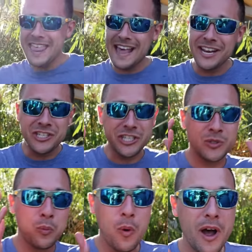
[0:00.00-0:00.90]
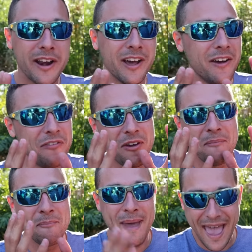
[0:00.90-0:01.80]
and that is just one of the
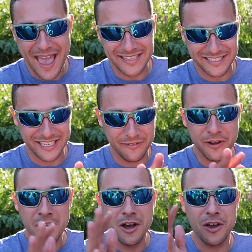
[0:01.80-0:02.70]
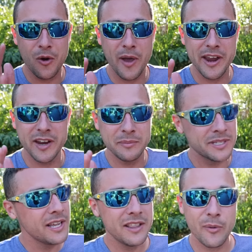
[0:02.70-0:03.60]
massive
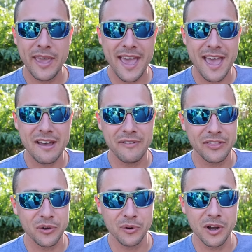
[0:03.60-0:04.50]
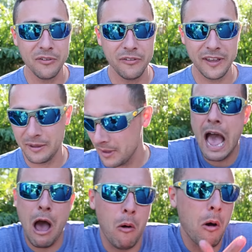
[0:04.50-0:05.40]
aquariums that we have at the Raw Fam. Ow,